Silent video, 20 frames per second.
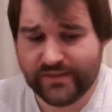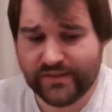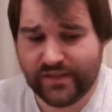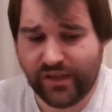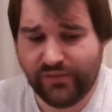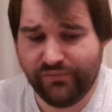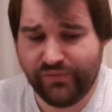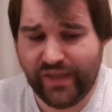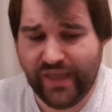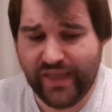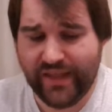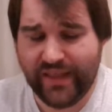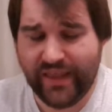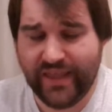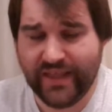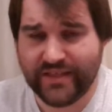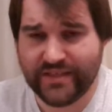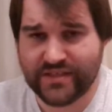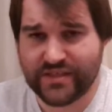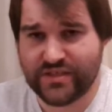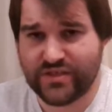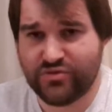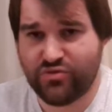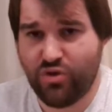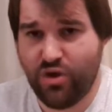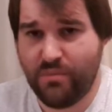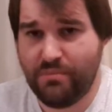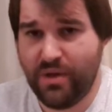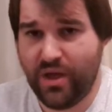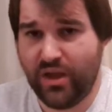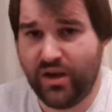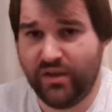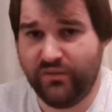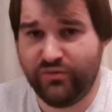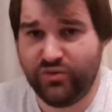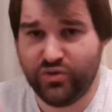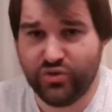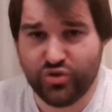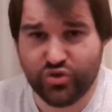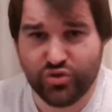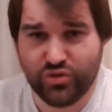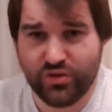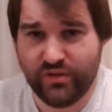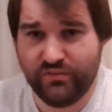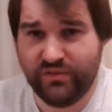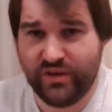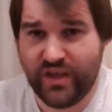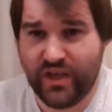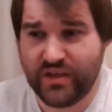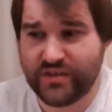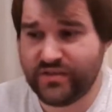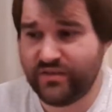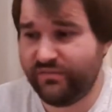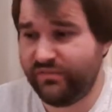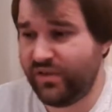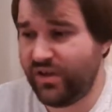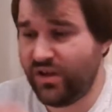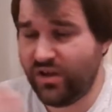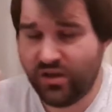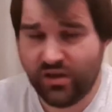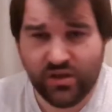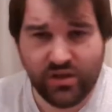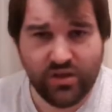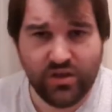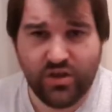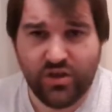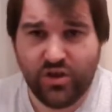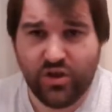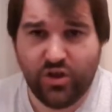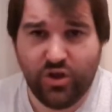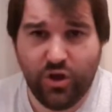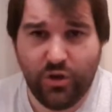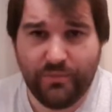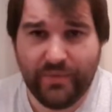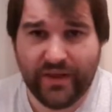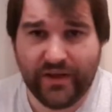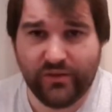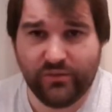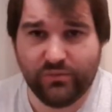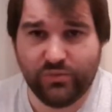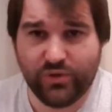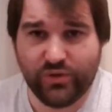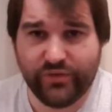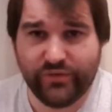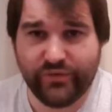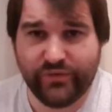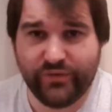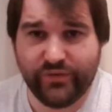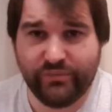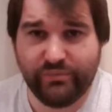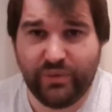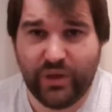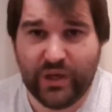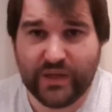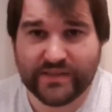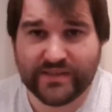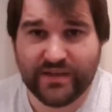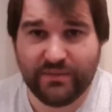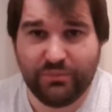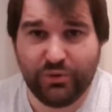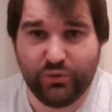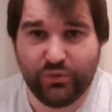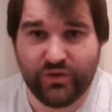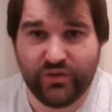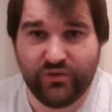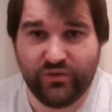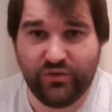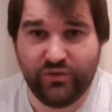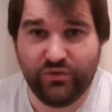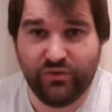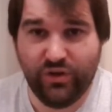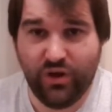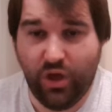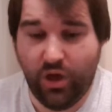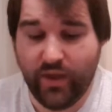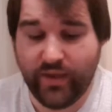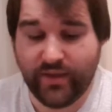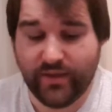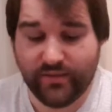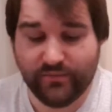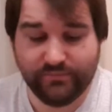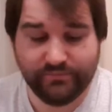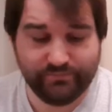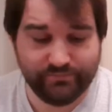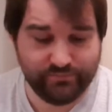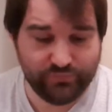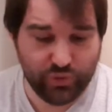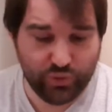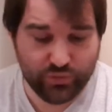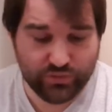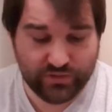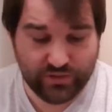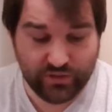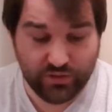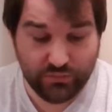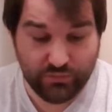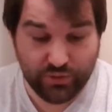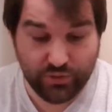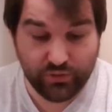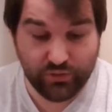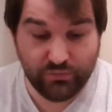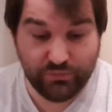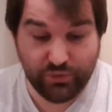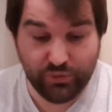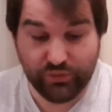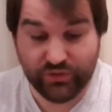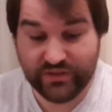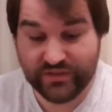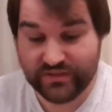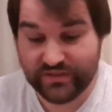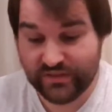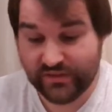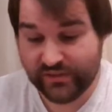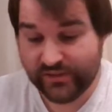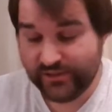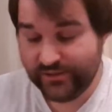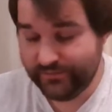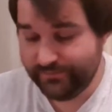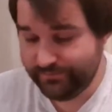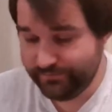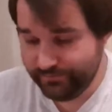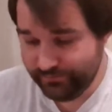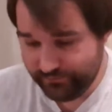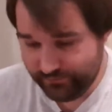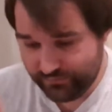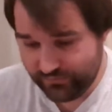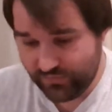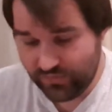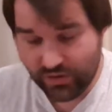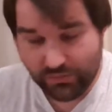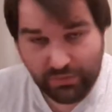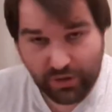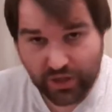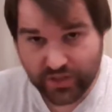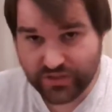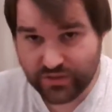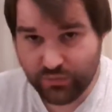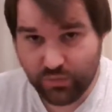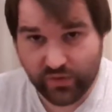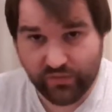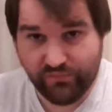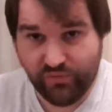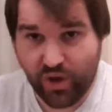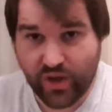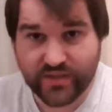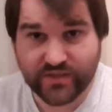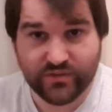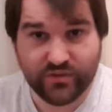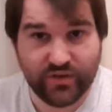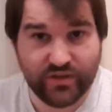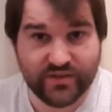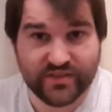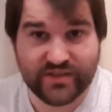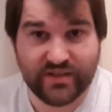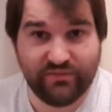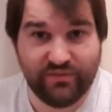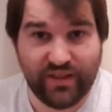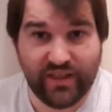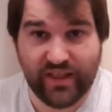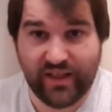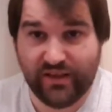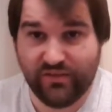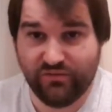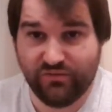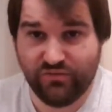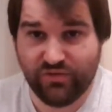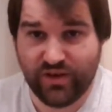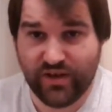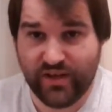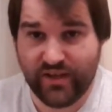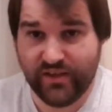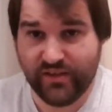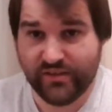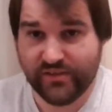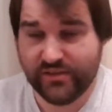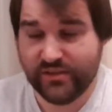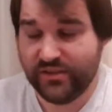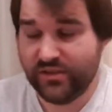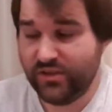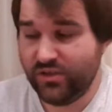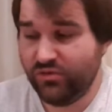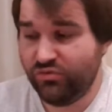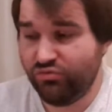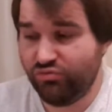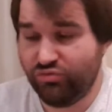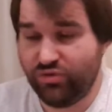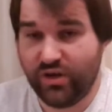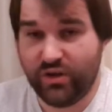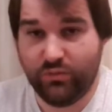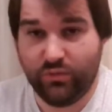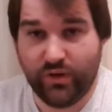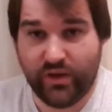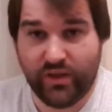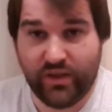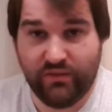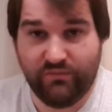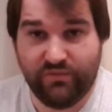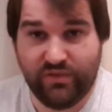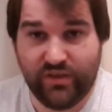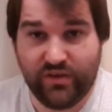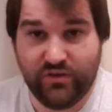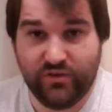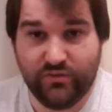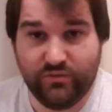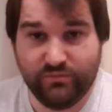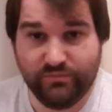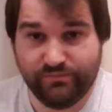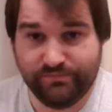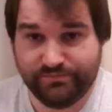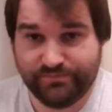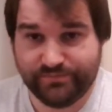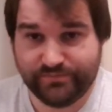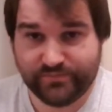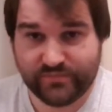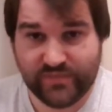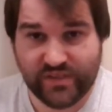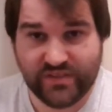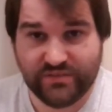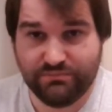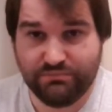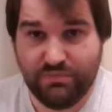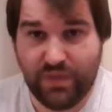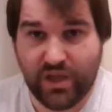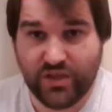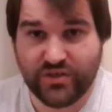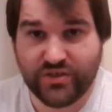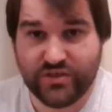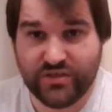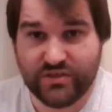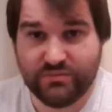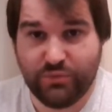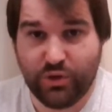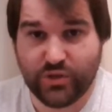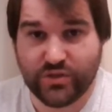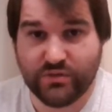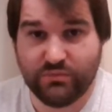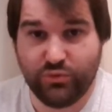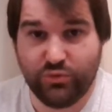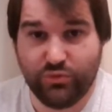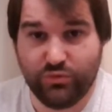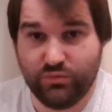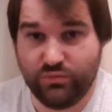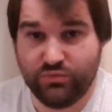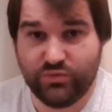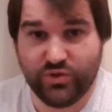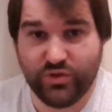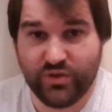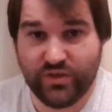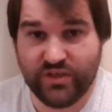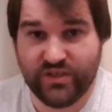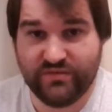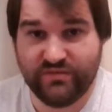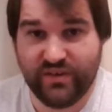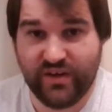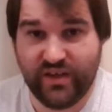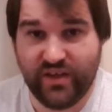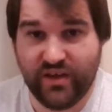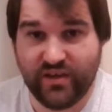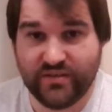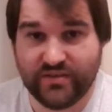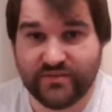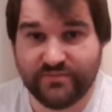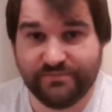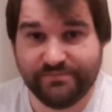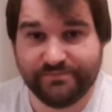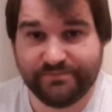Don't forget to hit the subscribe button if you're enjoying the video so far. Comment on what parts of the buildings you like, but also comment on the parts you want advice on and stuff like that. Really want to give you as much as possible during these videos.